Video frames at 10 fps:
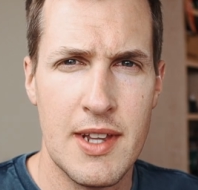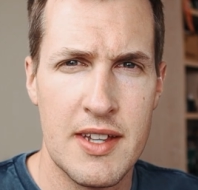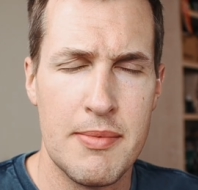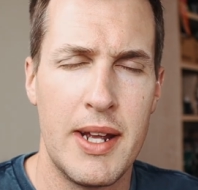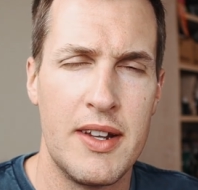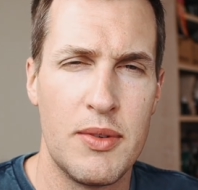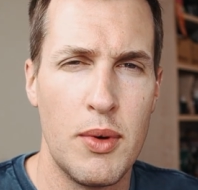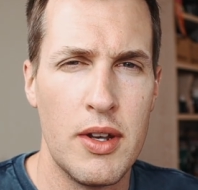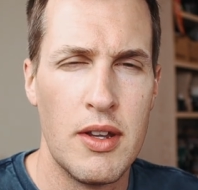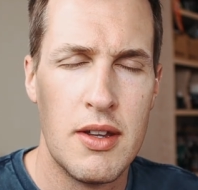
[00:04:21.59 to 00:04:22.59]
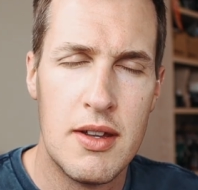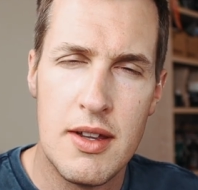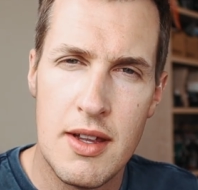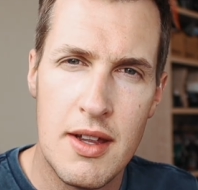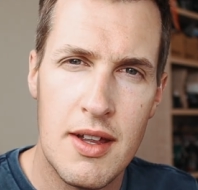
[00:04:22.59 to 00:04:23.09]
Let's make this one
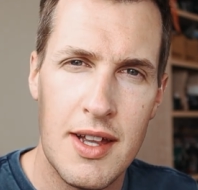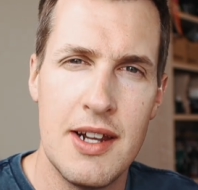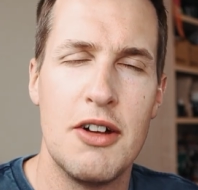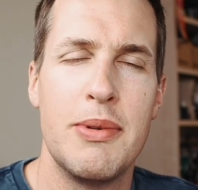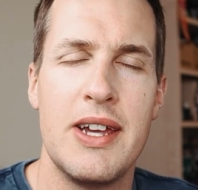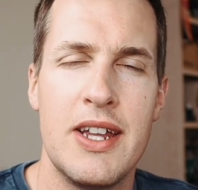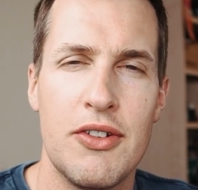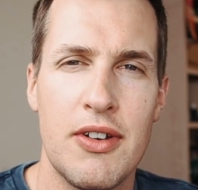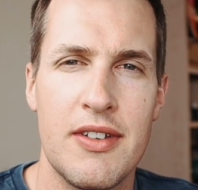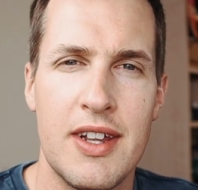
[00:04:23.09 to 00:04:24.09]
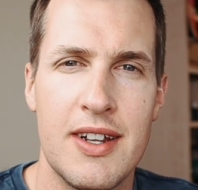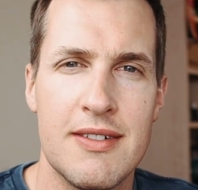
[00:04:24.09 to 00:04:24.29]
a little bit interesting.